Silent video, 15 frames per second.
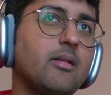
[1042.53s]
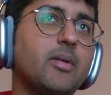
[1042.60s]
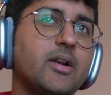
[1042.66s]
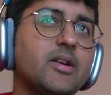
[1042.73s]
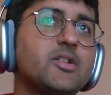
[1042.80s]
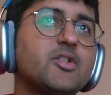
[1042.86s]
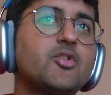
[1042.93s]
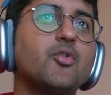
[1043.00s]
but
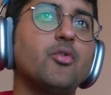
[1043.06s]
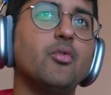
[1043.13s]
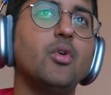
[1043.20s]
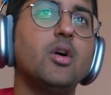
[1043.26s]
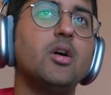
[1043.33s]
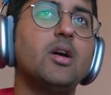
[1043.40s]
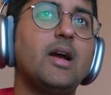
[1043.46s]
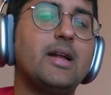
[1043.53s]
it's true
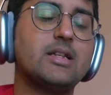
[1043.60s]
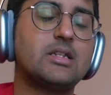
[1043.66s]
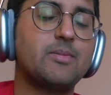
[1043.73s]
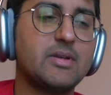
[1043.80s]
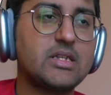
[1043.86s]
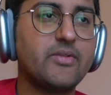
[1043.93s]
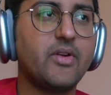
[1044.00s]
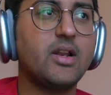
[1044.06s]
and
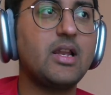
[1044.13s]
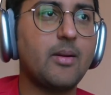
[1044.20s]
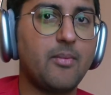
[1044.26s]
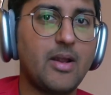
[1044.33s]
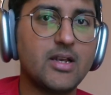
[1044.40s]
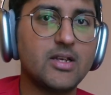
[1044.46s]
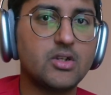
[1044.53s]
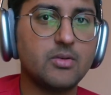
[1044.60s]
specifically
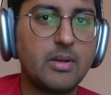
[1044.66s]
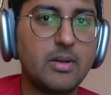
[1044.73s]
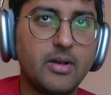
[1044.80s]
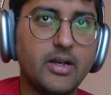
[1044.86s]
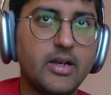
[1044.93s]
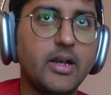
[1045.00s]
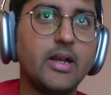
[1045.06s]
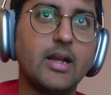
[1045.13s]
applies to people
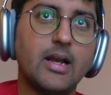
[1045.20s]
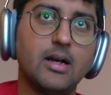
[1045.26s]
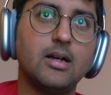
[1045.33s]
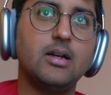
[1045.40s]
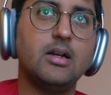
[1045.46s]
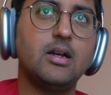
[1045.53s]
in India.